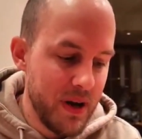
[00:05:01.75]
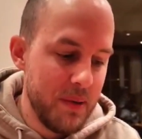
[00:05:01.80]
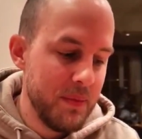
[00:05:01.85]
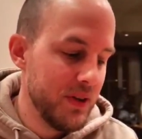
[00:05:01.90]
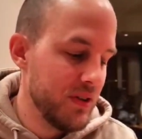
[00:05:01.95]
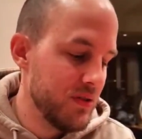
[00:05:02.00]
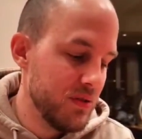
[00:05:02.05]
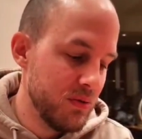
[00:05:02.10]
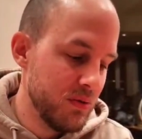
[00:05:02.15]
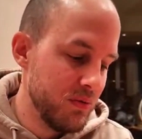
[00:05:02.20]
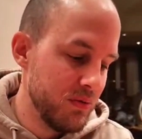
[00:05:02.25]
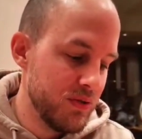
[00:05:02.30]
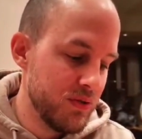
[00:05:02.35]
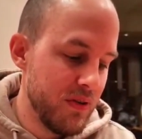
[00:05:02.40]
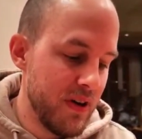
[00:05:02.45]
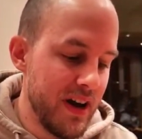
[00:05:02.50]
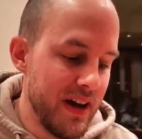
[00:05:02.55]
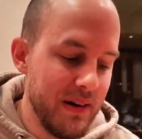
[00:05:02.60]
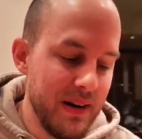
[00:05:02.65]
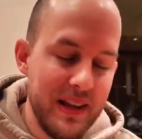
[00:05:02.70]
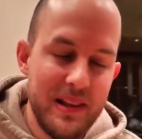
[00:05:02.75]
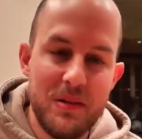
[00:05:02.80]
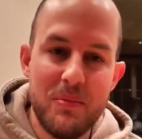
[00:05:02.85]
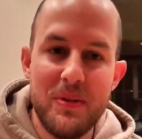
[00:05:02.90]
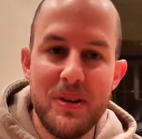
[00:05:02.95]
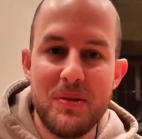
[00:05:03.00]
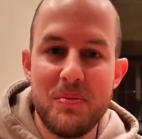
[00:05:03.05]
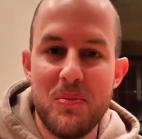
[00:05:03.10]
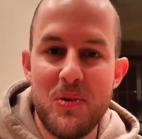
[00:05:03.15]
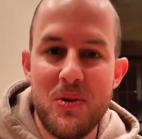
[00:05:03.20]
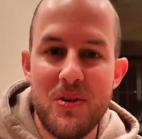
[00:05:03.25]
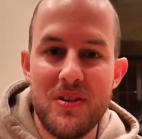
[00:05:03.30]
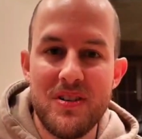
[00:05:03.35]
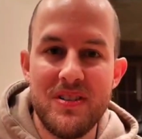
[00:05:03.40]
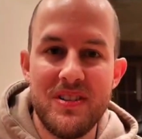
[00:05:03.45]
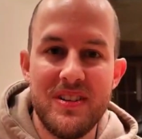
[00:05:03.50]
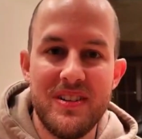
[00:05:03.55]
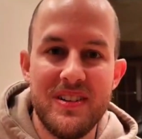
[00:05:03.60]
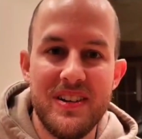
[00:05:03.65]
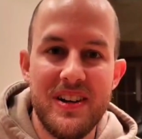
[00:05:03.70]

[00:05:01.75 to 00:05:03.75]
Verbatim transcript: maybe to try a little bit more